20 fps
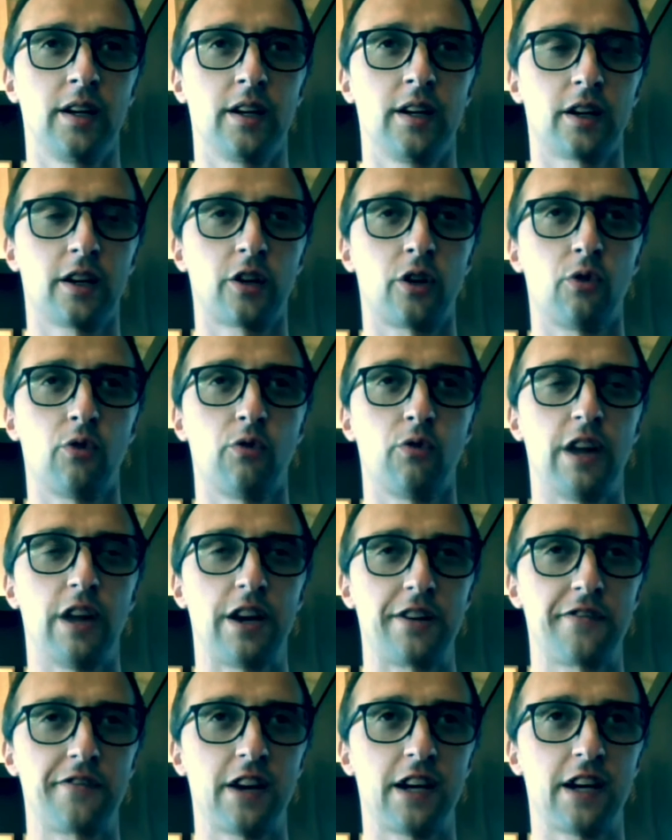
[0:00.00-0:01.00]
grow
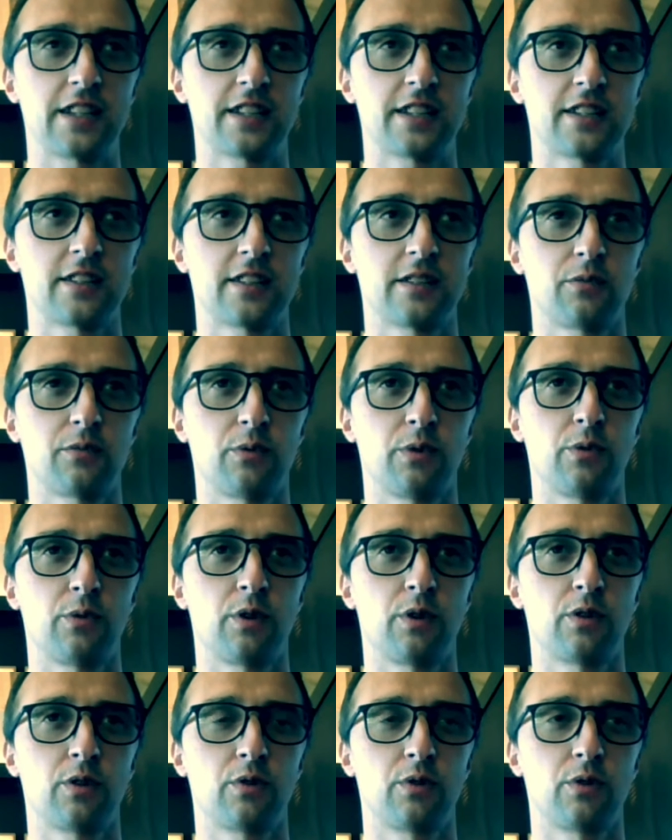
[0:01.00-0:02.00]
very fast. We
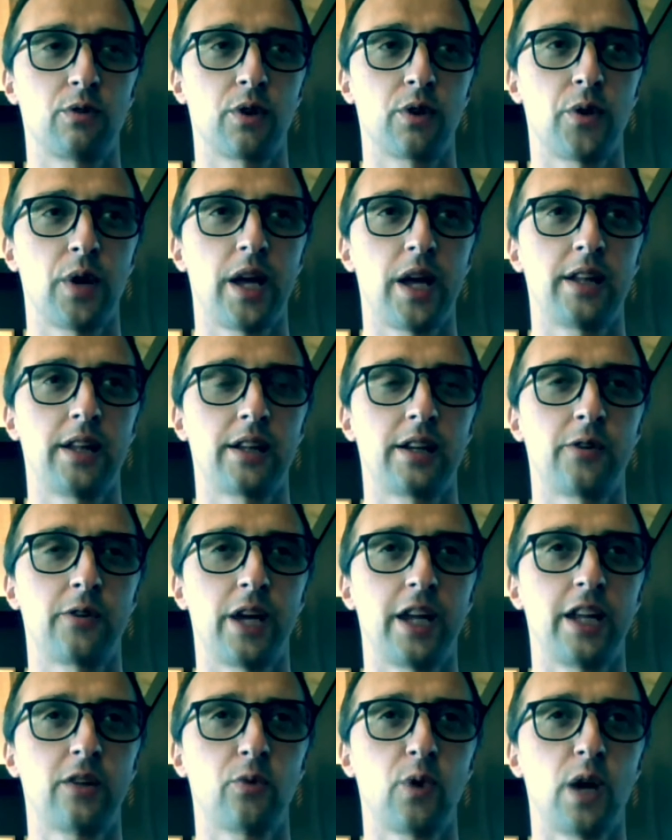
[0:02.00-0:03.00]
want to create
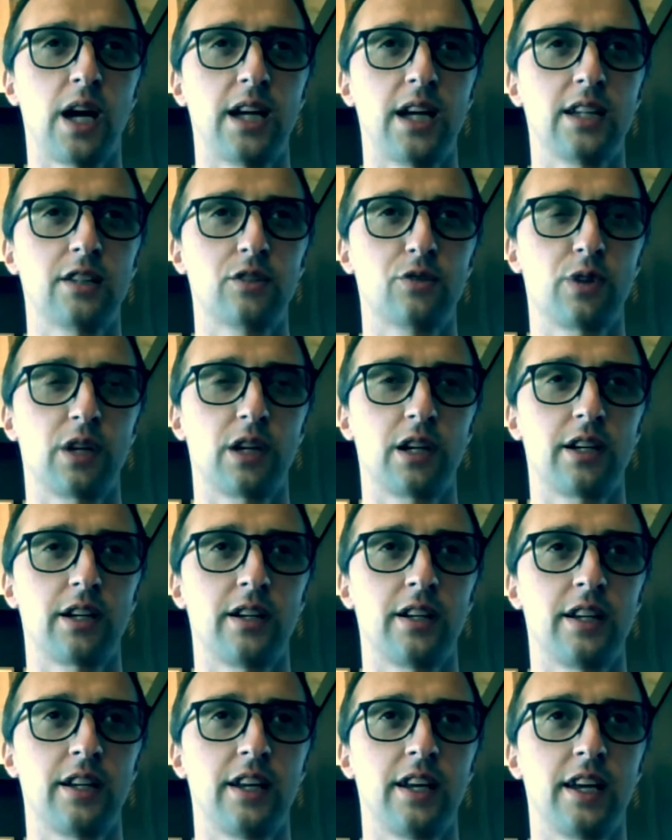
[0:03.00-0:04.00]
great wines. We are
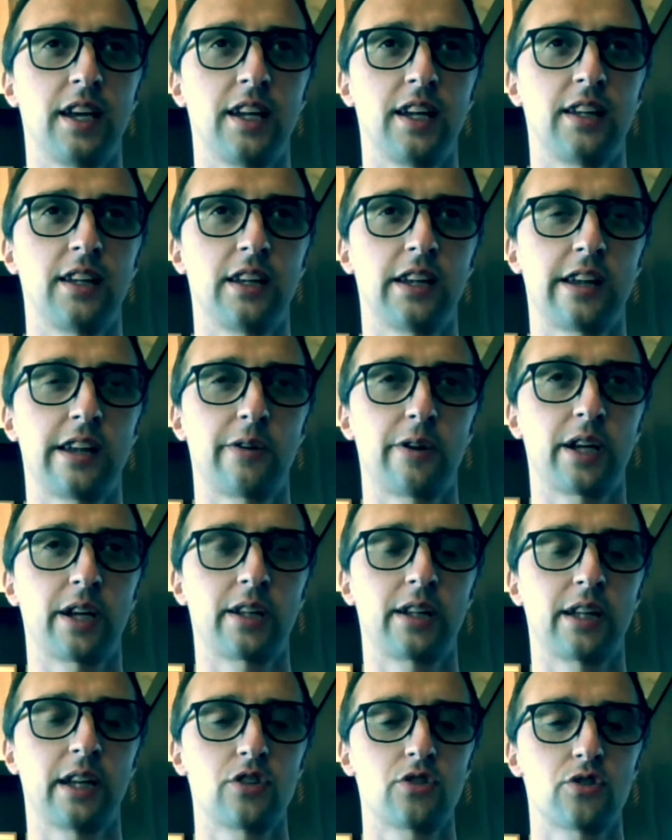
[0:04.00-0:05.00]
dedicating our
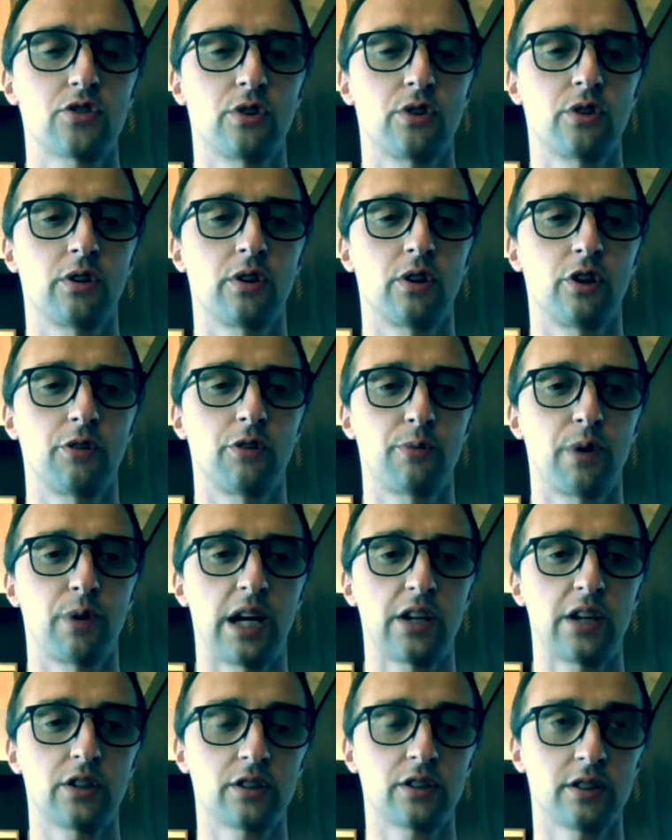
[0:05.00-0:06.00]
attention on
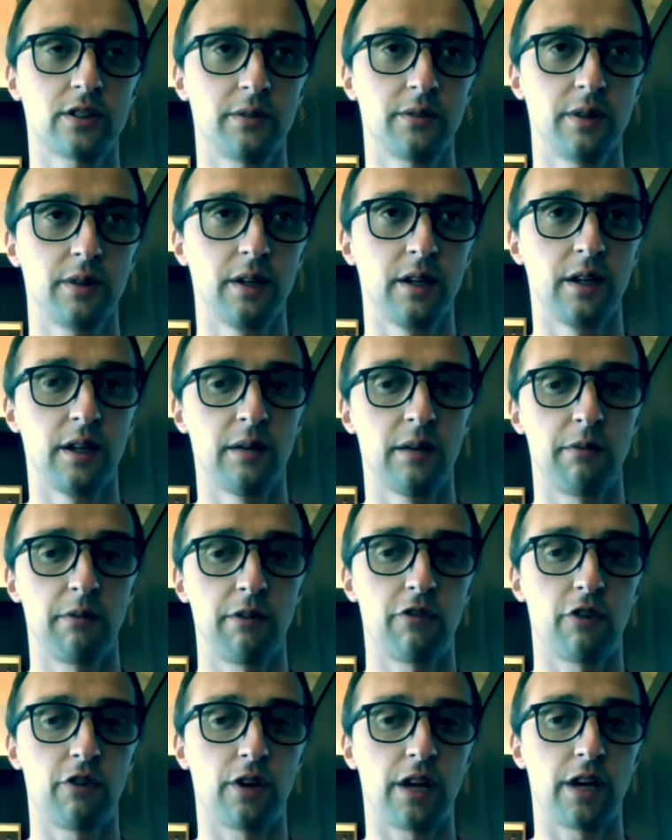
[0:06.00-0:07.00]
products
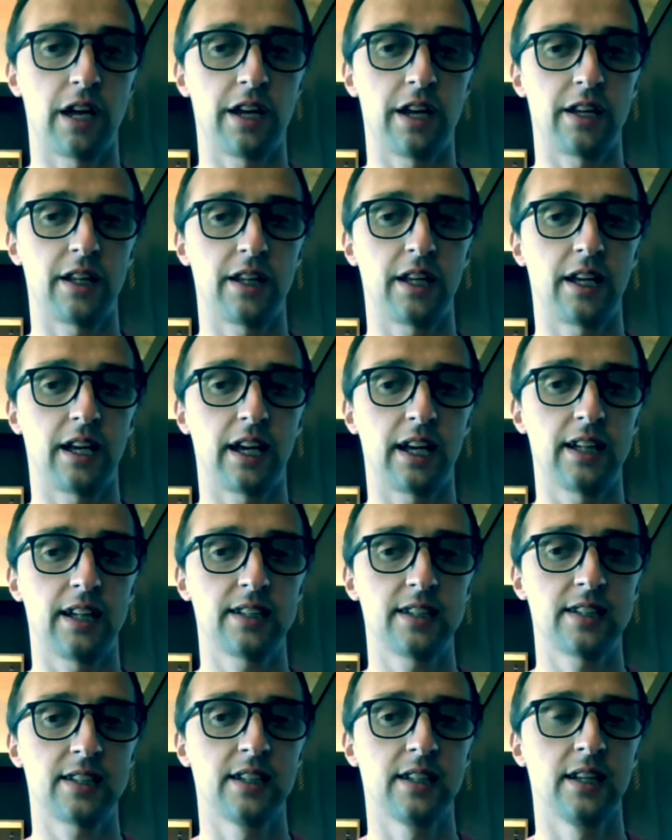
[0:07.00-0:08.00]
before anything
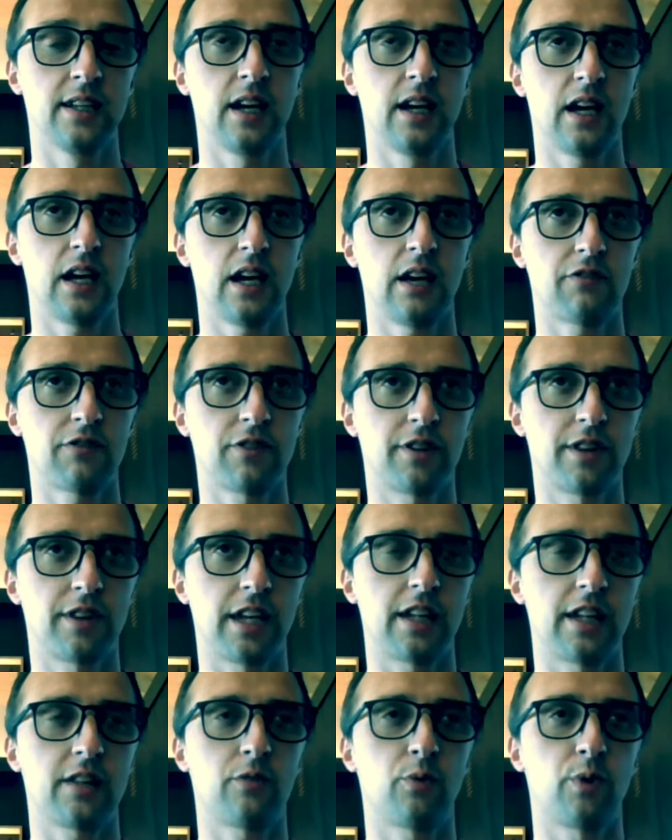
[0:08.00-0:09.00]
else. After
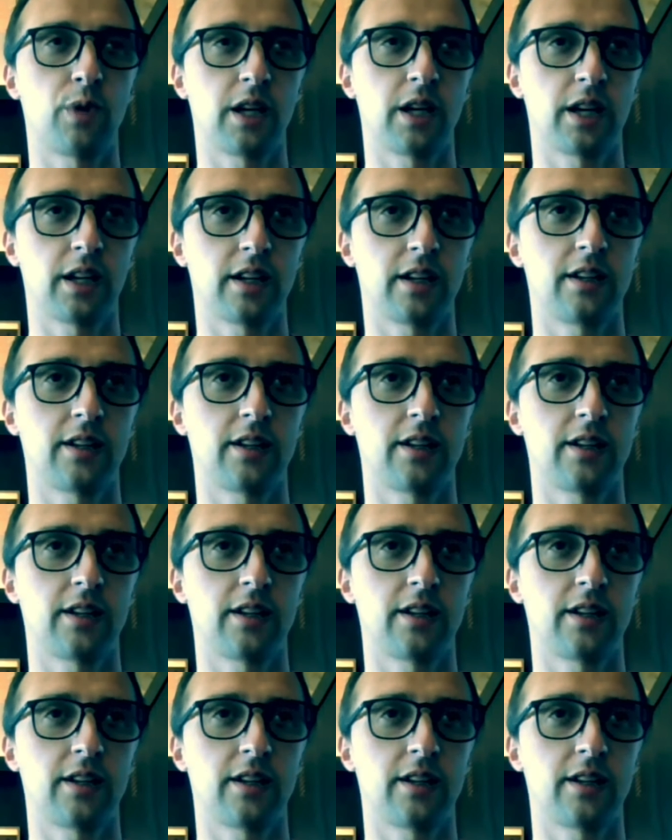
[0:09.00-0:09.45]
that, we can